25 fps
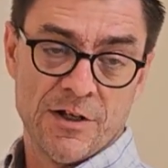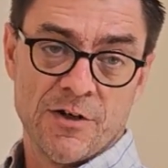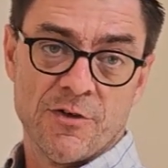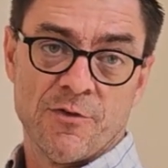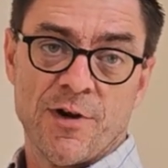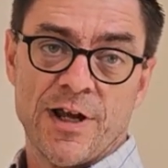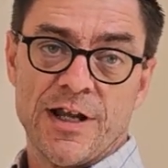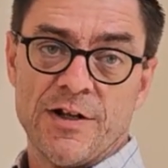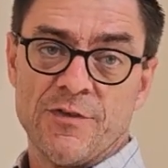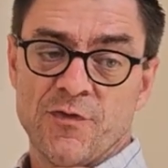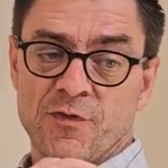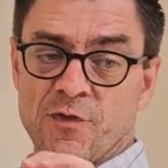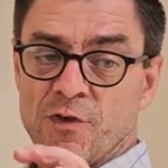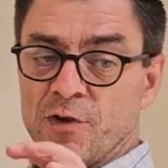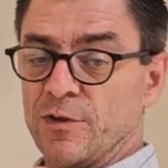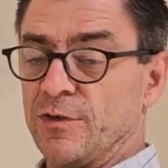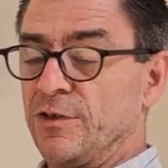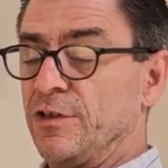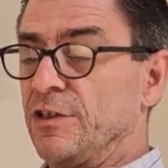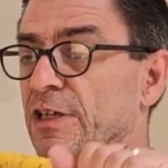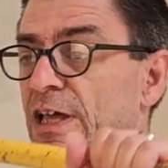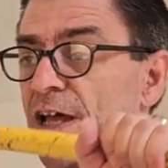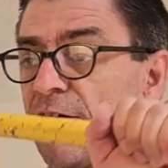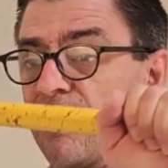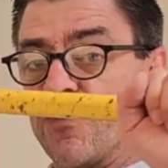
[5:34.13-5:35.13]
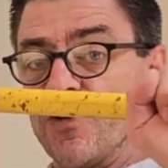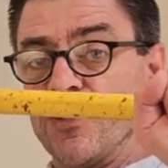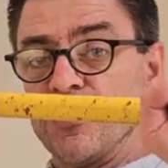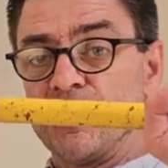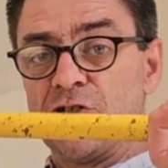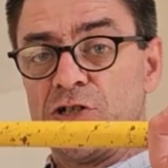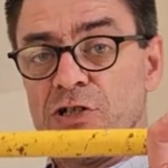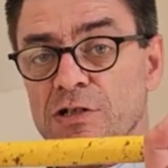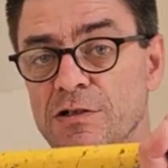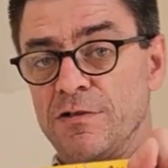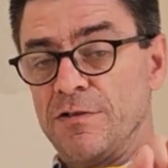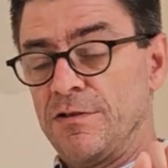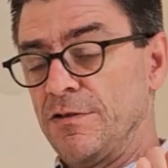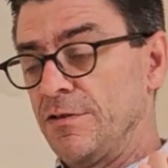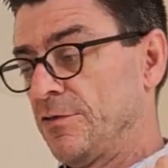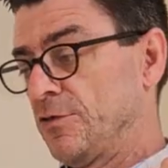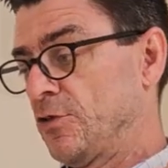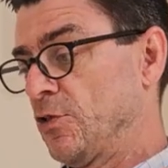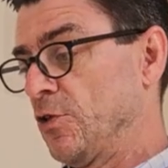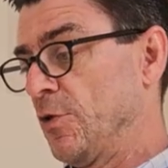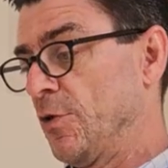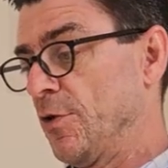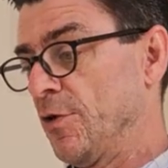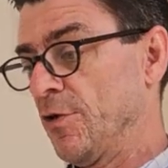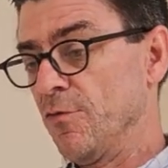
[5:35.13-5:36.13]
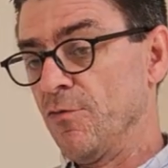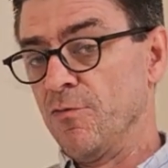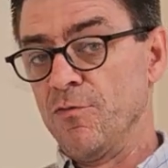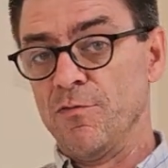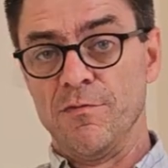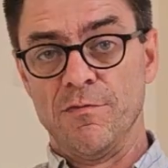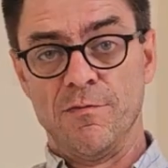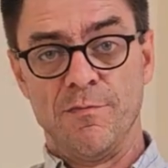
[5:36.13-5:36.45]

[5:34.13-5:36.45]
great for leverage to